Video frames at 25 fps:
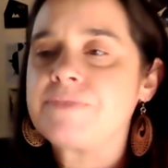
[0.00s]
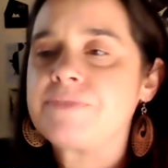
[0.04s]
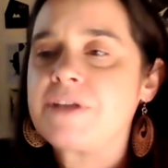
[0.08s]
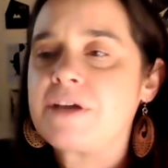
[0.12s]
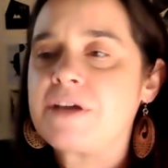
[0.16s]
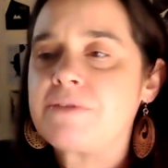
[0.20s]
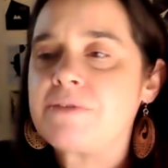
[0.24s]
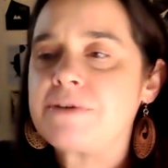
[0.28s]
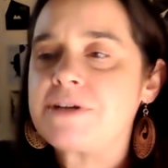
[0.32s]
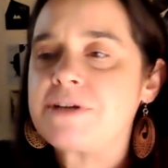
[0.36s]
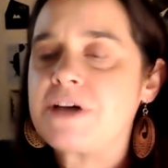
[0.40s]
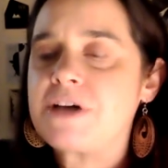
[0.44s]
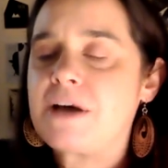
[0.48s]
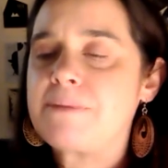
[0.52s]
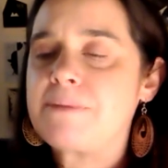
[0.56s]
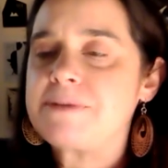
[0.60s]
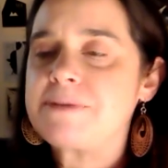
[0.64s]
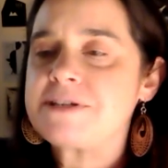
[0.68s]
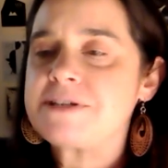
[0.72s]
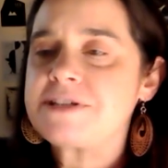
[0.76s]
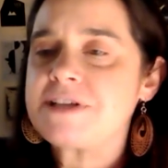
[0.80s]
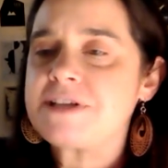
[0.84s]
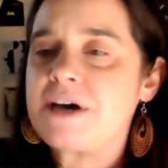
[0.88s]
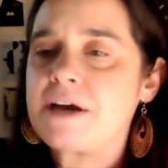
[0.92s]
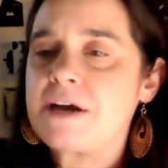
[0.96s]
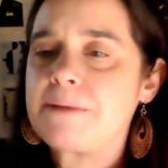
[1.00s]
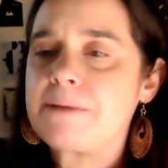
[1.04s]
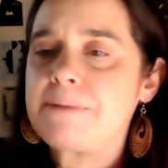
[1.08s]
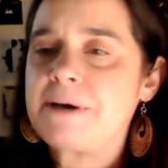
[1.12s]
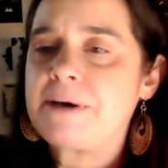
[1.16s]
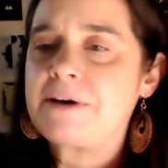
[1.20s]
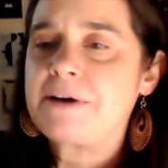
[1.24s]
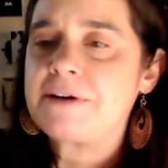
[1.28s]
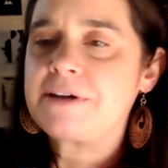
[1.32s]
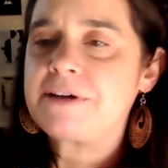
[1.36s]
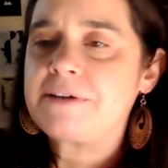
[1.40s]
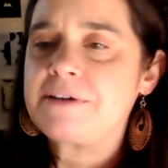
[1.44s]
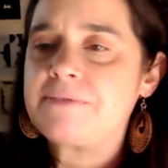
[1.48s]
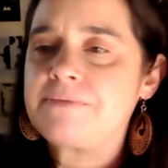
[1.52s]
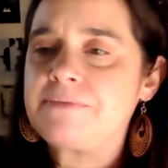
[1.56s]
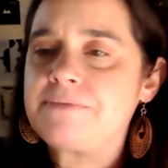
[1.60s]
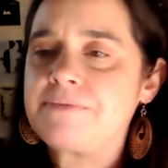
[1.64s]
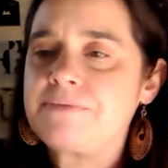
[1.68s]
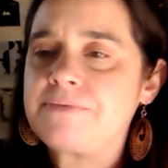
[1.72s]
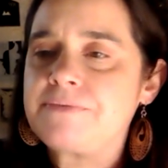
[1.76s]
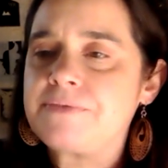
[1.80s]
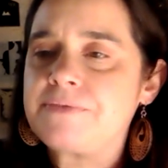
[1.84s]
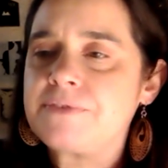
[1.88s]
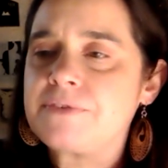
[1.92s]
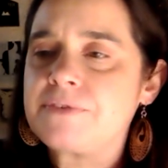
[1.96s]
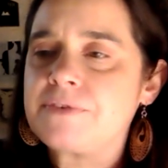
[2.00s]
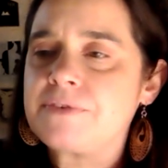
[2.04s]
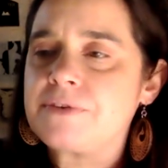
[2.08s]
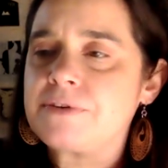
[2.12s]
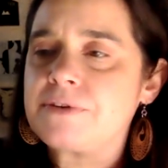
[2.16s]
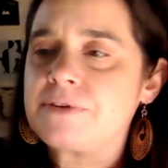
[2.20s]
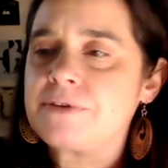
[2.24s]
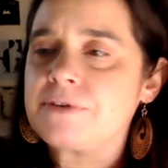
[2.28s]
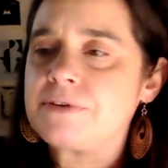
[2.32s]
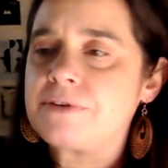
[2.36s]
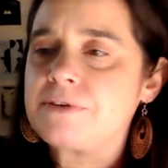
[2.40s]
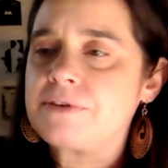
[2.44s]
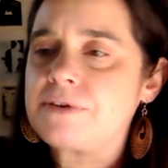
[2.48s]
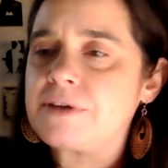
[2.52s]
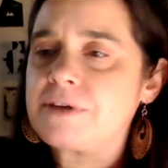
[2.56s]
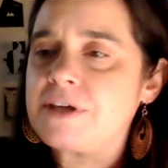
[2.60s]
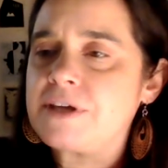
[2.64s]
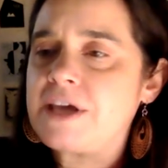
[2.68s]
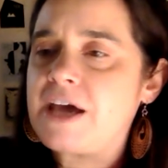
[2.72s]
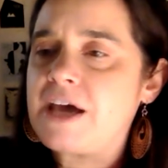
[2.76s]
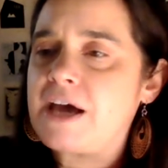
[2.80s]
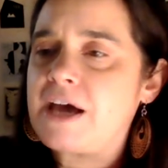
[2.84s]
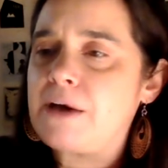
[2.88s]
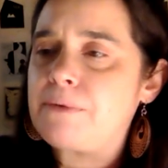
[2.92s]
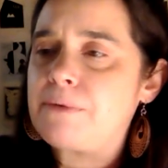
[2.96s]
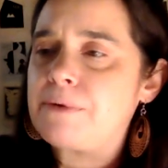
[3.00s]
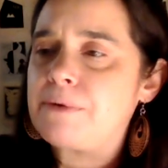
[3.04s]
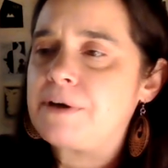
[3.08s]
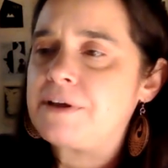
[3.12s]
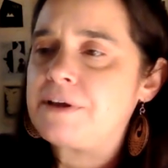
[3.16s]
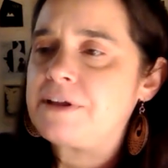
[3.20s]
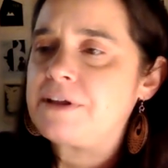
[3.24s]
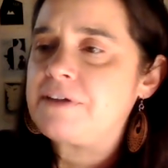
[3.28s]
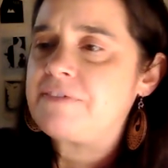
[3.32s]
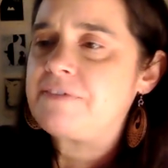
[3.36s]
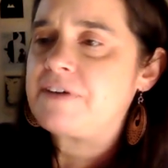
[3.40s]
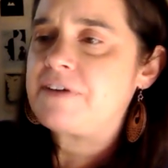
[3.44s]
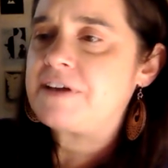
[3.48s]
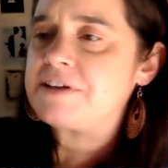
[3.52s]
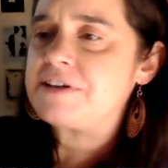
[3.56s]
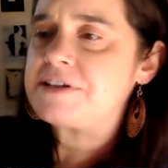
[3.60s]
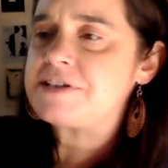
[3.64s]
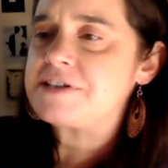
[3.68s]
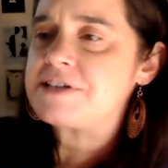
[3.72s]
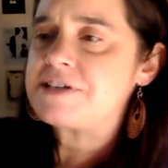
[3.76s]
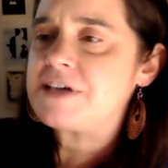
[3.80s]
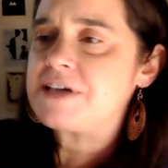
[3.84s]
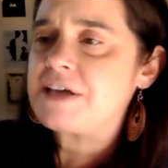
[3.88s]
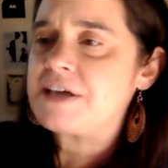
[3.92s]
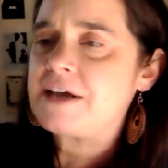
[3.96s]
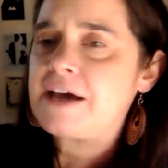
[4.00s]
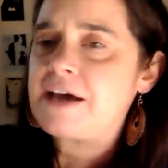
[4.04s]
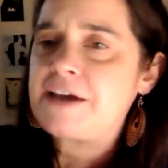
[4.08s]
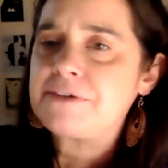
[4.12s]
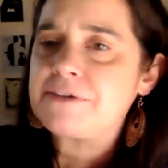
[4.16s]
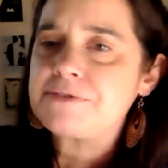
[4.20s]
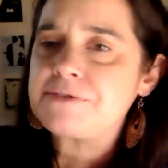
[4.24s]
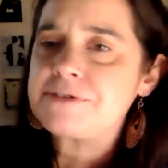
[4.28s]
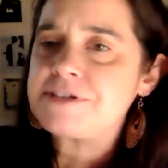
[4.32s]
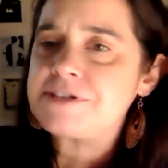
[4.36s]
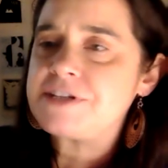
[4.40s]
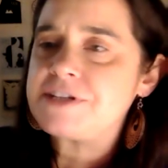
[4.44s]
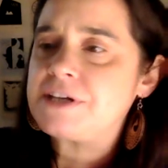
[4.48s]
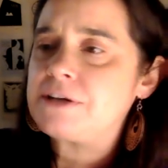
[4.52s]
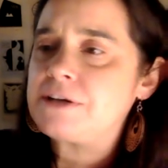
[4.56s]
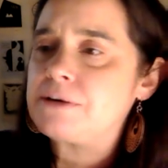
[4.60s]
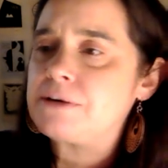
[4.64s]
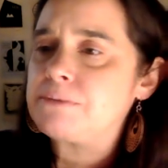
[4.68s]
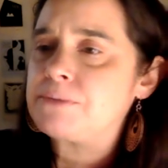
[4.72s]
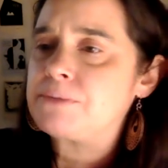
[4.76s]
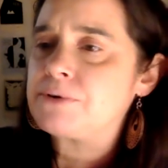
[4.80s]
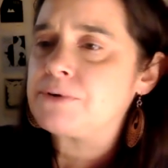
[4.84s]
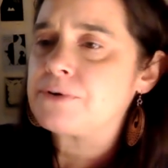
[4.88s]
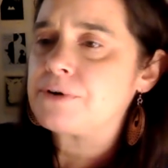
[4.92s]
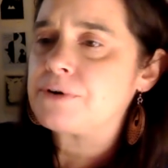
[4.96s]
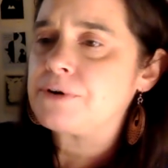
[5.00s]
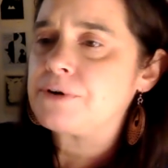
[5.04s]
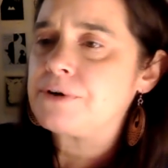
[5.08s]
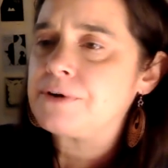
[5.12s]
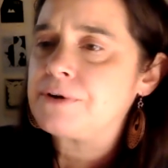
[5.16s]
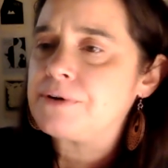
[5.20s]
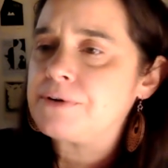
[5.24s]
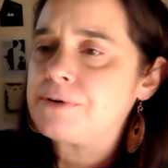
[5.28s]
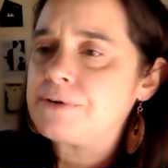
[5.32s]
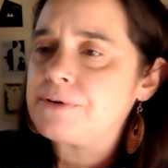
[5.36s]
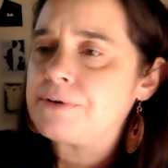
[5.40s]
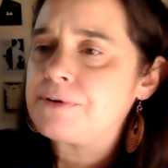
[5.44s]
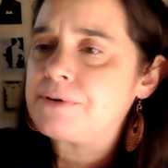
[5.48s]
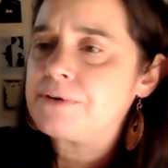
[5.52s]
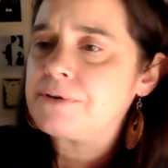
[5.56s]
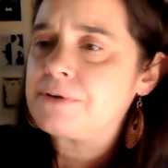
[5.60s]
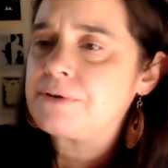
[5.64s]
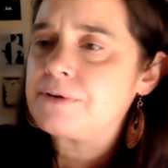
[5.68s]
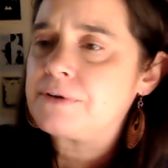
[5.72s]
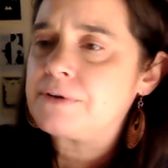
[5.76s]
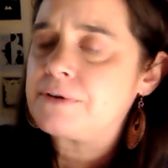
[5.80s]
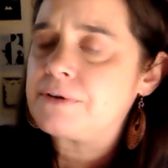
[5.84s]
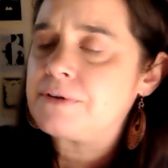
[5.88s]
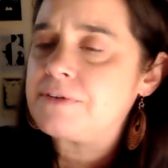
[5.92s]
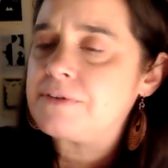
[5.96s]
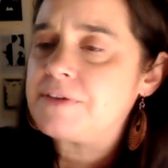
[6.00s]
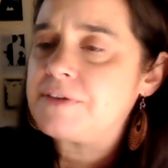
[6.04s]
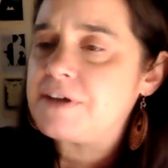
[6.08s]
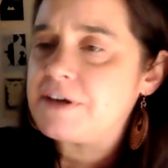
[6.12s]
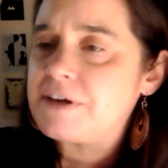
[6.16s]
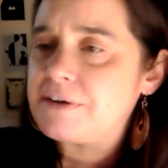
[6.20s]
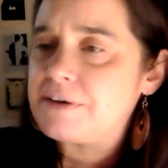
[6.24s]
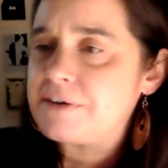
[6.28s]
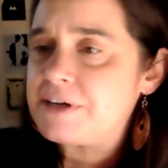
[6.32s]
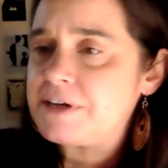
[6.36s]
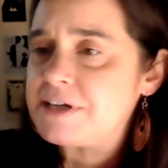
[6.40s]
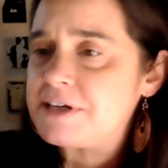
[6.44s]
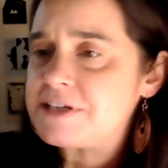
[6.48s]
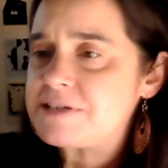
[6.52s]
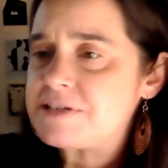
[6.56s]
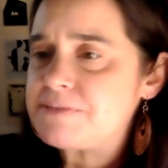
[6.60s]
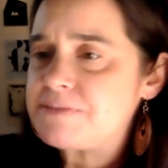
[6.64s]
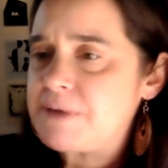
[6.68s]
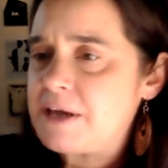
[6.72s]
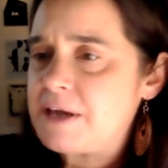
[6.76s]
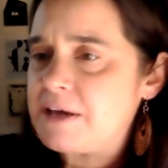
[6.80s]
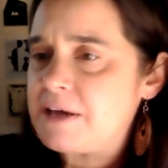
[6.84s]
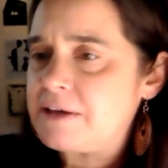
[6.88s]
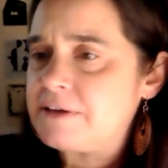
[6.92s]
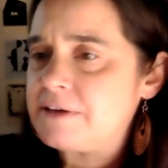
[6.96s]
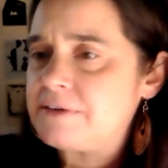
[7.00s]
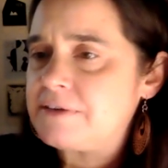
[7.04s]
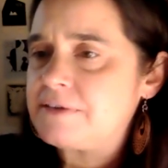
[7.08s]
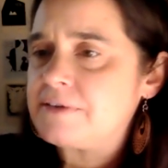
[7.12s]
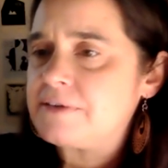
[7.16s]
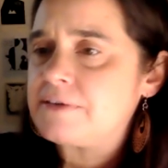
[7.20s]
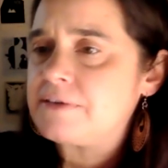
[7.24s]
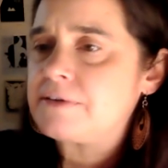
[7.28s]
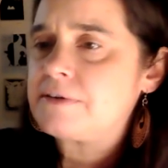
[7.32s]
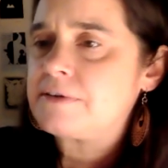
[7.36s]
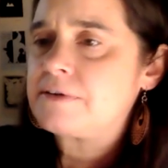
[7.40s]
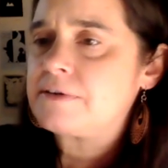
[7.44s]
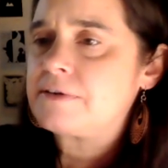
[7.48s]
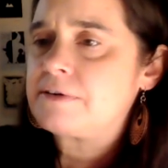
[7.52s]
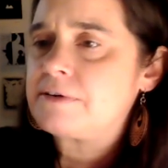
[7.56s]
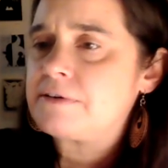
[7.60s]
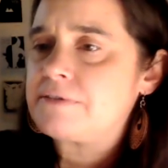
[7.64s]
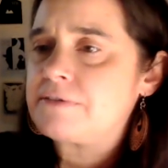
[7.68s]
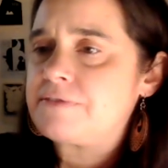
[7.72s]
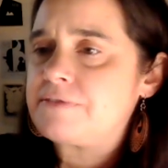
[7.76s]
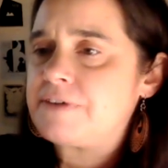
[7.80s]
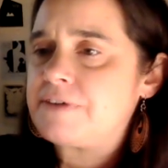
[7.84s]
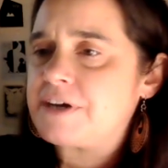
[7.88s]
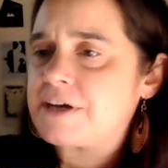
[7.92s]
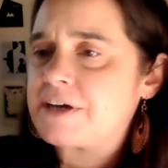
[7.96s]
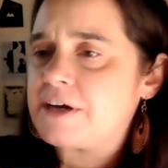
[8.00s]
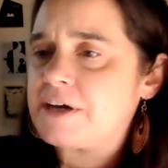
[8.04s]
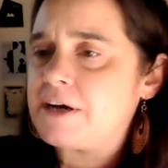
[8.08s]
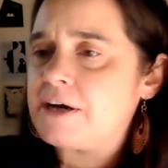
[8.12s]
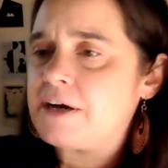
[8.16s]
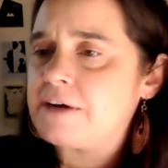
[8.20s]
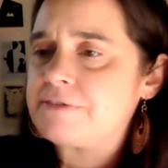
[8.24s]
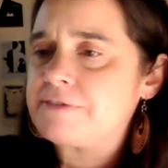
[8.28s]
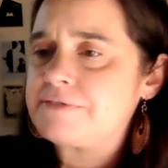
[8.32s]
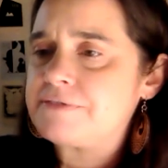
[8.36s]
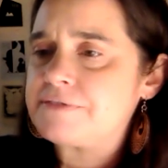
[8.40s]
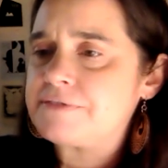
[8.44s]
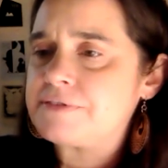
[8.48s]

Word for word: Henry Dobbins thought about it. Yeah, well, he finally said, I don't see no moral. There it is, man. Fuck off.